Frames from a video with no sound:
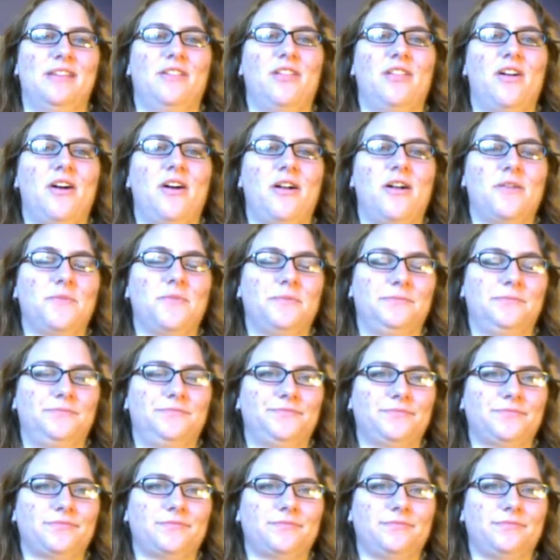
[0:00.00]
Knit
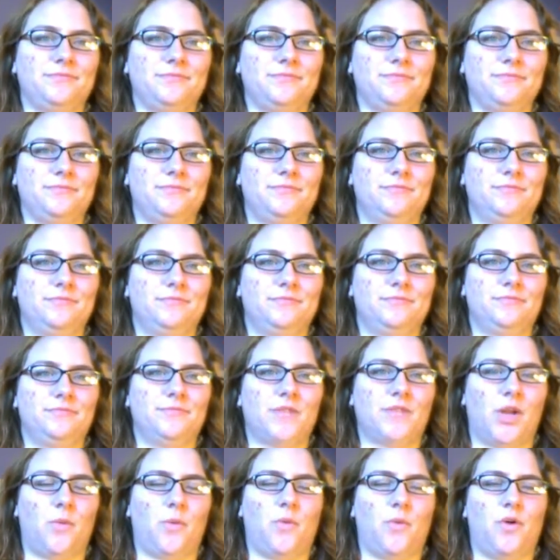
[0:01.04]
Along
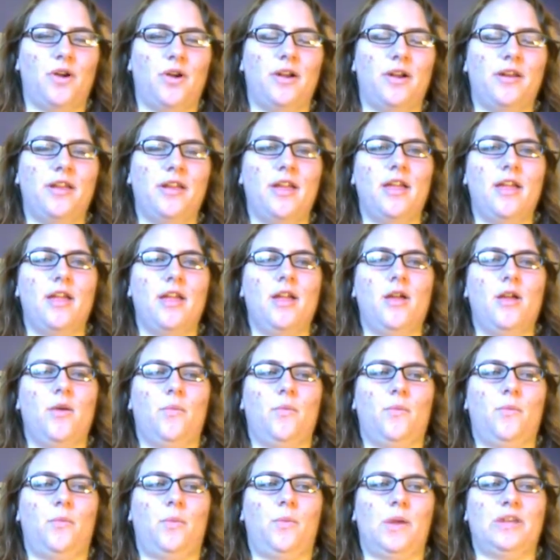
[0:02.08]
Award,
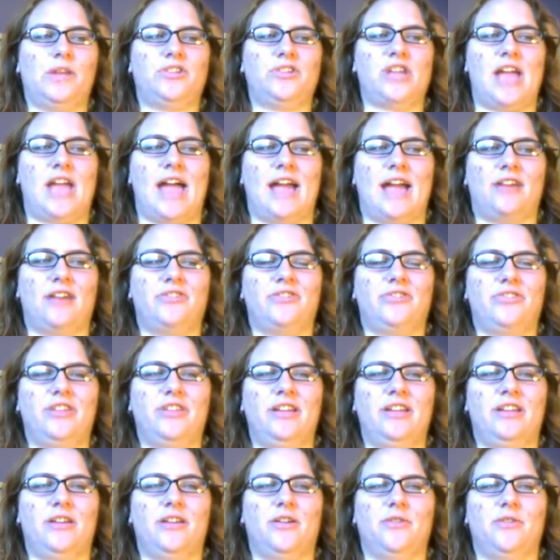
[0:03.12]
which
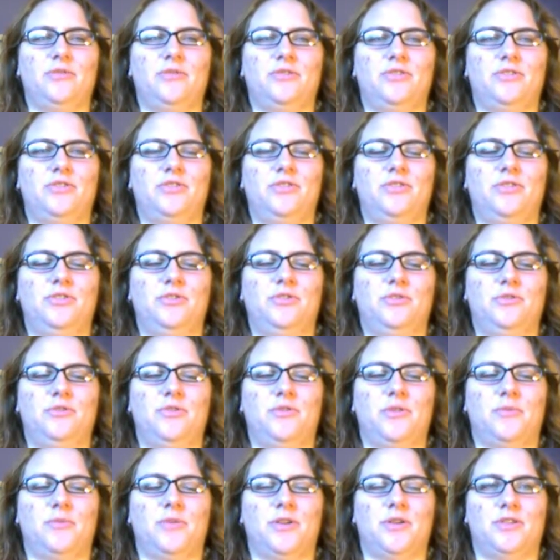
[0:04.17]
actually goes
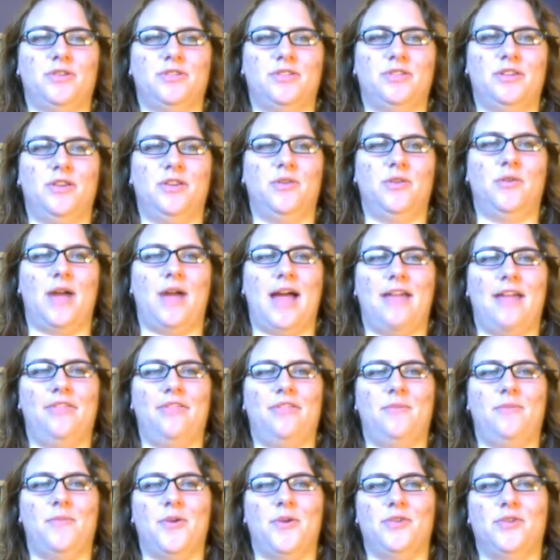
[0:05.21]
to the person who
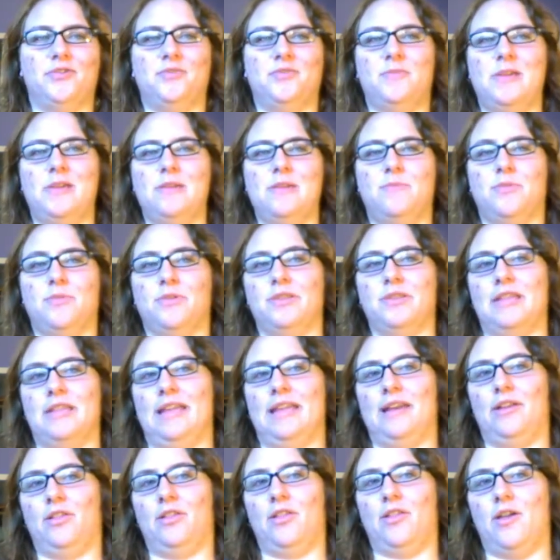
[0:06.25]
had the most
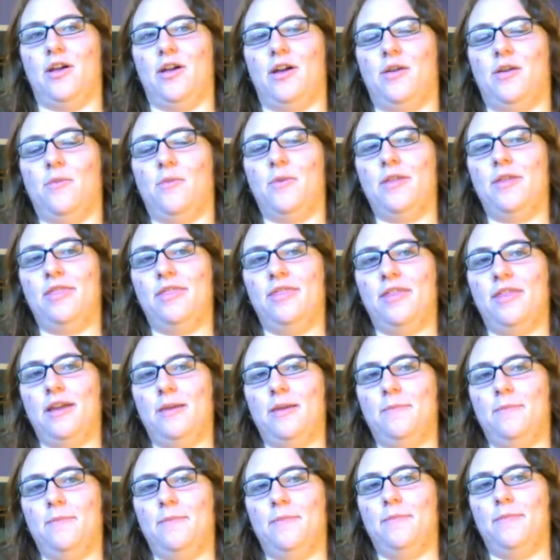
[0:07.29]
people knit along
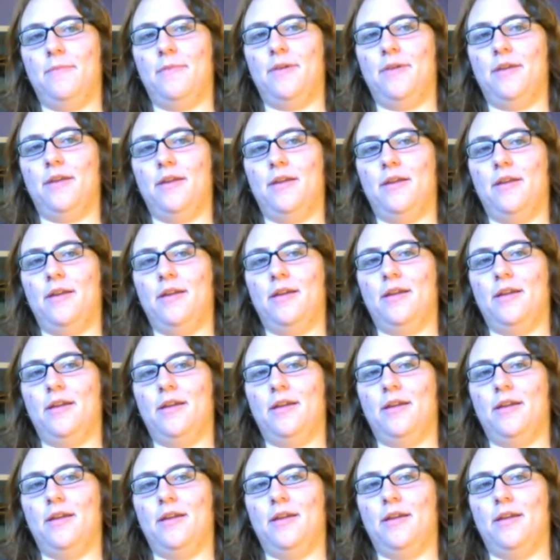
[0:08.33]
with them.